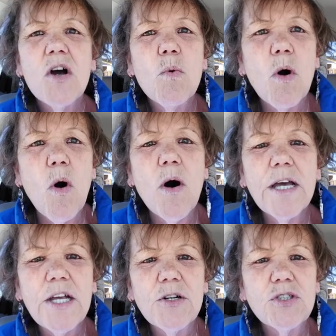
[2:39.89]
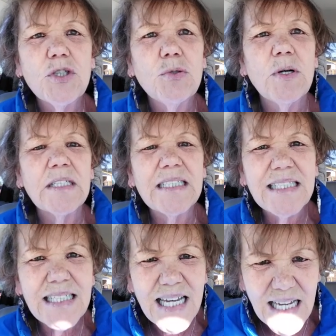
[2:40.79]
we're all here to
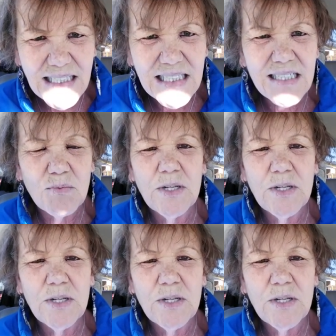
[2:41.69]
assist.